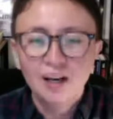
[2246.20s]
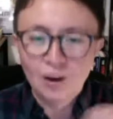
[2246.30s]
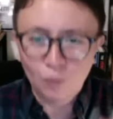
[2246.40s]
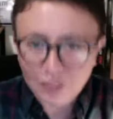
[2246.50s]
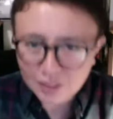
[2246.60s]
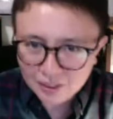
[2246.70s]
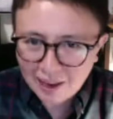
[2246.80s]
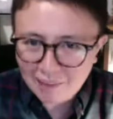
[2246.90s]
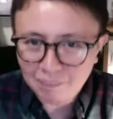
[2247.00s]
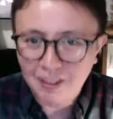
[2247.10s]
what
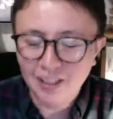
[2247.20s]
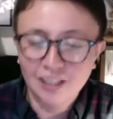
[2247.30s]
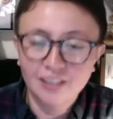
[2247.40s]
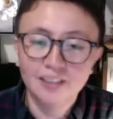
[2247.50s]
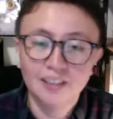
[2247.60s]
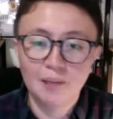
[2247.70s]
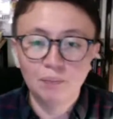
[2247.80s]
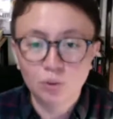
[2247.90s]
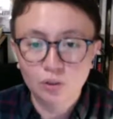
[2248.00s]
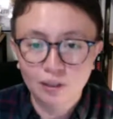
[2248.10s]
camping gear did I
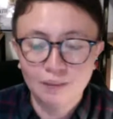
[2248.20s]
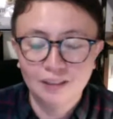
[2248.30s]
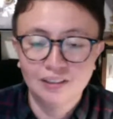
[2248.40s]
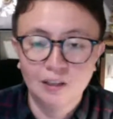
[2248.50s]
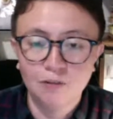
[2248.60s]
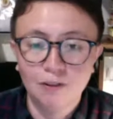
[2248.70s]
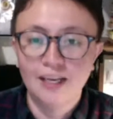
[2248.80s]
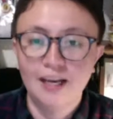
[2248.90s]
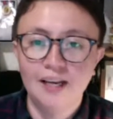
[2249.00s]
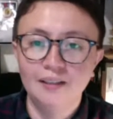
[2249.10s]
boodle myself
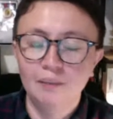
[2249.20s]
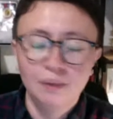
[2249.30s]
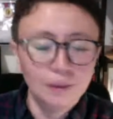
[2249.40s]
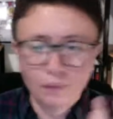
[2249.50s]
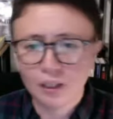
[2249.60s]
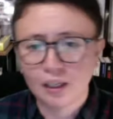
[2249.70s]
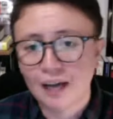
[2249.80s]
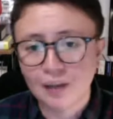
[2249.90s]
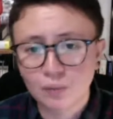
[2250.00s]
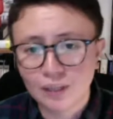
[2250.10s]
again.
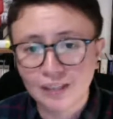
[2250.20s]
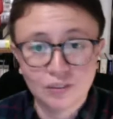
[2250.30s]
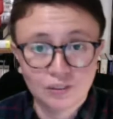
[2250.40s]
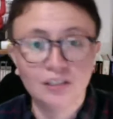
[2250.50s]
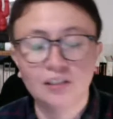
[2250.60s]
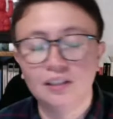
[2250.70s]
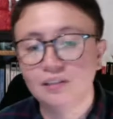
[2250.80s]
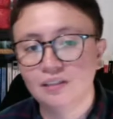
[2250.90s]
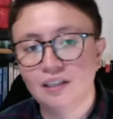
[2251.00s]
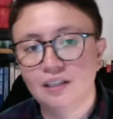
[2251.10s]
I would like to think they're
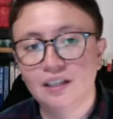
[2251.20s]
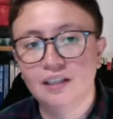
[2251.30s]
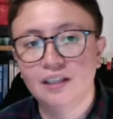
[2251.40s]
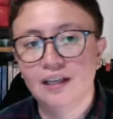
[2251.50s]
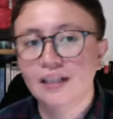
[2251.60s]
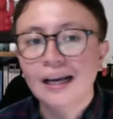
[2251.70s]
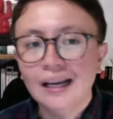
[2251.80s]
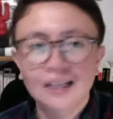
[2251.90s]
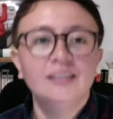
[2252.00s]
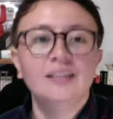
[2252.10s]
interested in hearing that.
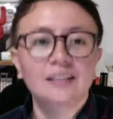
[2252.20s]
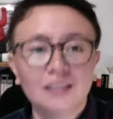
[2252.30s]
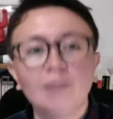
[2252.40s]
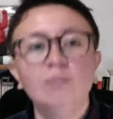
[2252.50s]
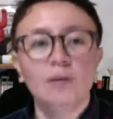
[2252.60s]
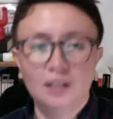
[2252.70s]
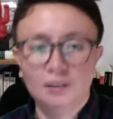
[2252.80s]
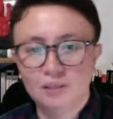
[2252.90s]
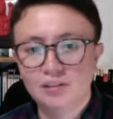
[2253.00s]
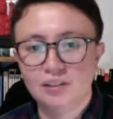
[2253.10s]
In the same way,
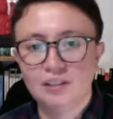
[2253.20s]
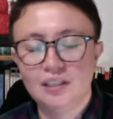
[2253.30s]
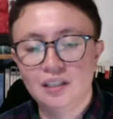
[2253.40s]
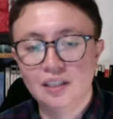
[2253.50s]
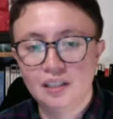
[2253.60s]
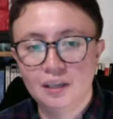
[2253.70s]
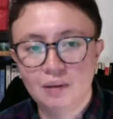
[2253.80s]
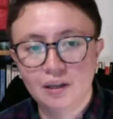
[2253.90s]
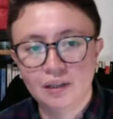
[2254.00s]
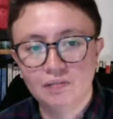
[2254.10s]
I'm interested in hearing
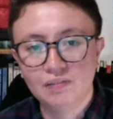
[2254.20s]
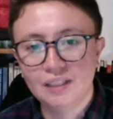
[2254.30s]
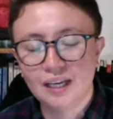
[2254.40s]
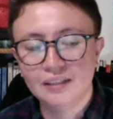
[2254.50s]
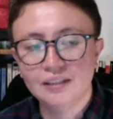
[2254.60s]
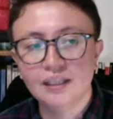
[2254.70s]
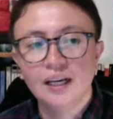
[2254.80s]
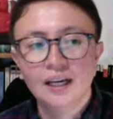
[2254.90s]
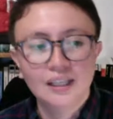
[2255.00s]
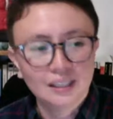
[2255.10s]
about their weekends.
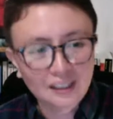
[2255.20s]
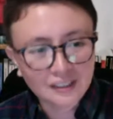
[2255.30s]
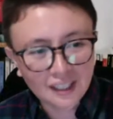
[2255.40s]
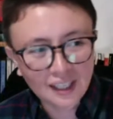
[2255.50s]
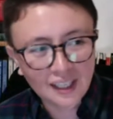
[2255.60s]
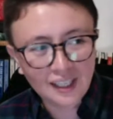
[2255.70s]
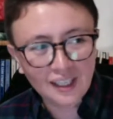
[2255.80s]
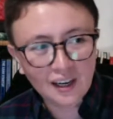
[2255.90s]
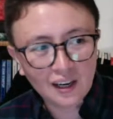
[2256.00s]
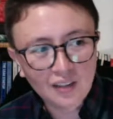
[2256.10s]
Kasi
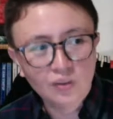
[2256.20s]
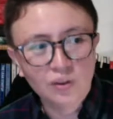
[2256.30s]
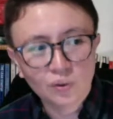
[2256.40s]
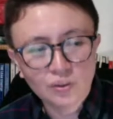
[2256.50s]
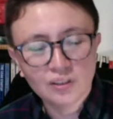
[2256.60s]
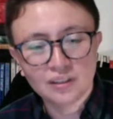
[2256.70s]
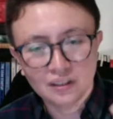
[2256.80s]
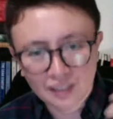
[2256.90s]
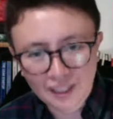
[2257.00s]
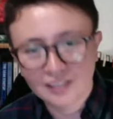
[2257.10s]
those
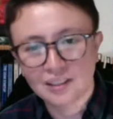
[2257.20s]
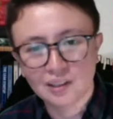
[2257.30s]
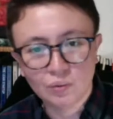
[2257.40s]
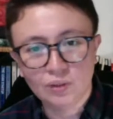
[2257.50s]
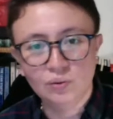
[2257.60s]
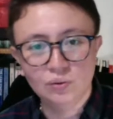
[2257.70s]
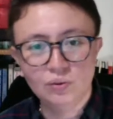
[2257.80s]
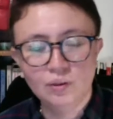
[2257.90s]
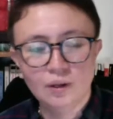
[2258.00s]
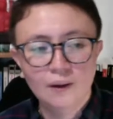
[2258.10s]
things that we do